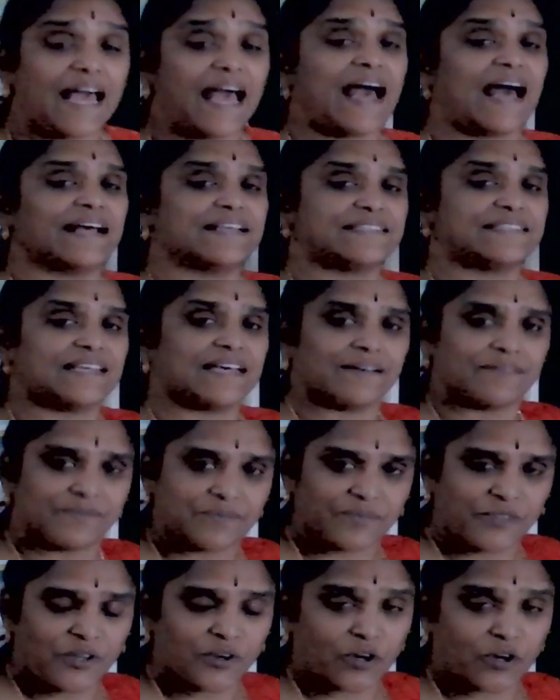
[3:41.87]
as a
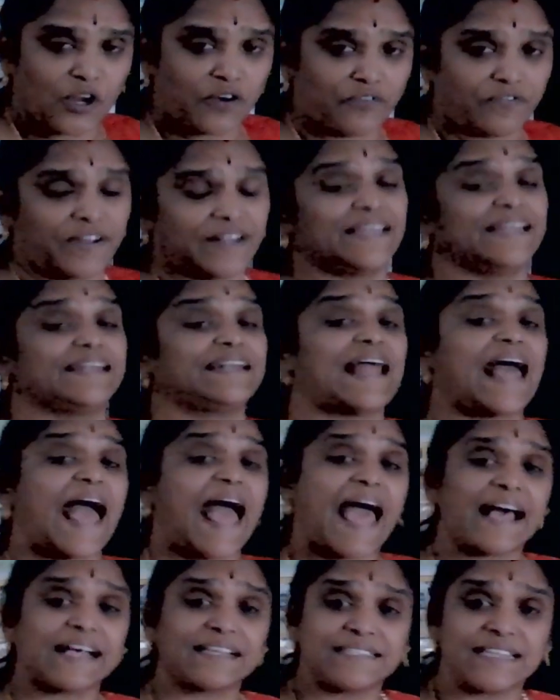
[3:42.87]
nucleophile. It
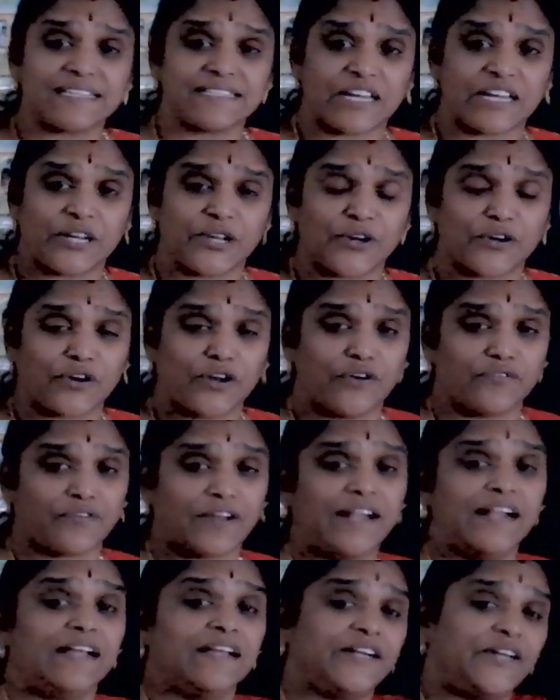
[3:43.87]
acts as a nucleophile.